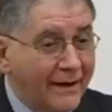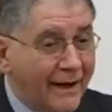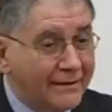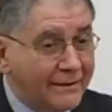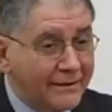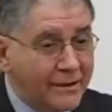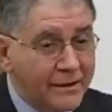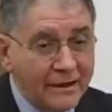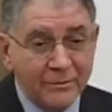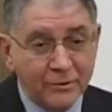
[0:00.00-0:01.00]
and it
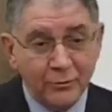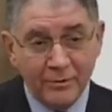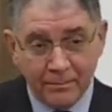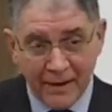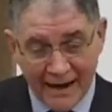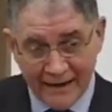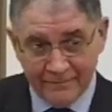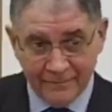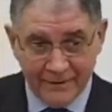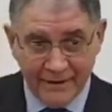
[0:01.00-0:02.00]
seemed to imply
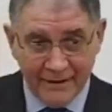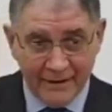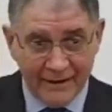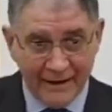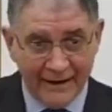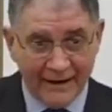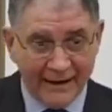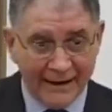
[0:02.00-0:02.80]
uh, a